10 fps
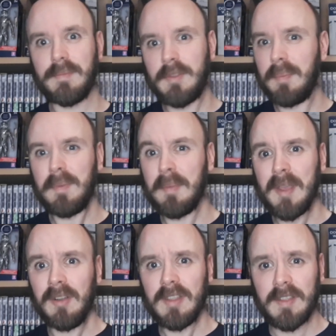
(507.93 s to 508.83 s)
to
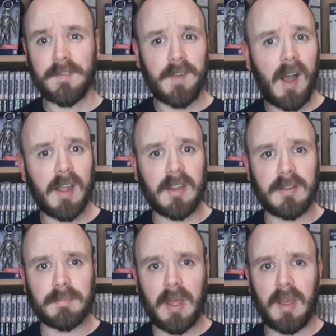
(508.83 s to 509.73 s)
be honest, is
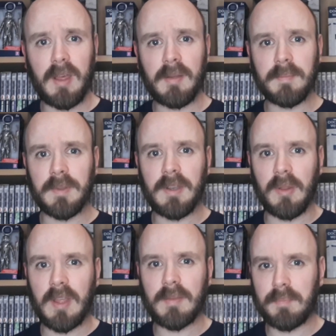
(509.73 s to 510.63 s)
fine. You know,
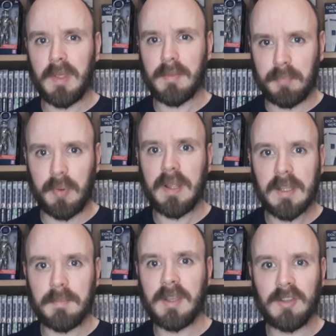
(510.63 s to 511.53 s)
let's
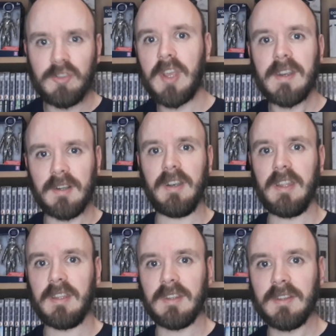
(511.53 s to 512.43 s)
break him in gently.
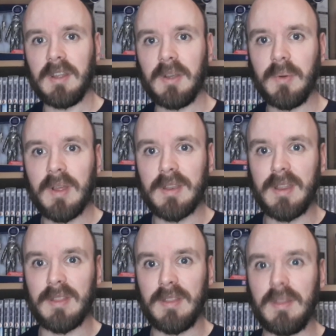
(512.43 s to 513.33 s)
You know,
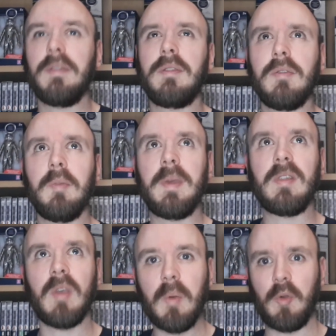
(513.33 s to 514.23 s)
there's going to be
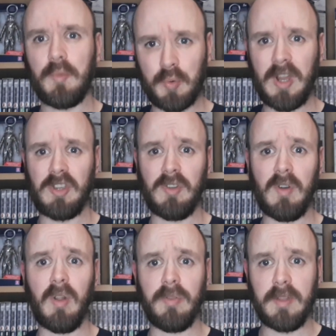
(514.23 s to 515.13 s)
so much
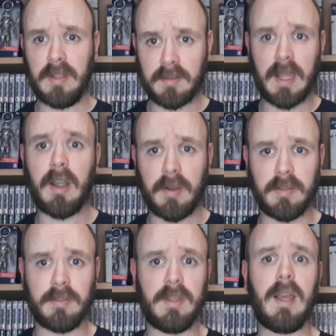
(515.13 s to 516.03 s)
pressure on these
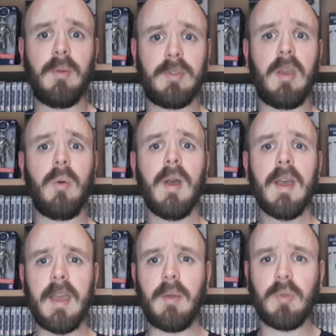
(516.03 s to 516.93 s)
characters now, so
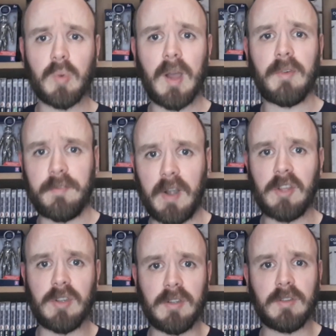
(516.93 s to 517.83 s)
it was quite
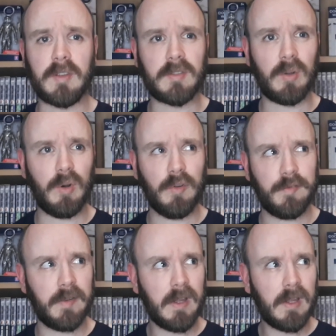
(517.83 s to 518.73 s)
refreshing to sort of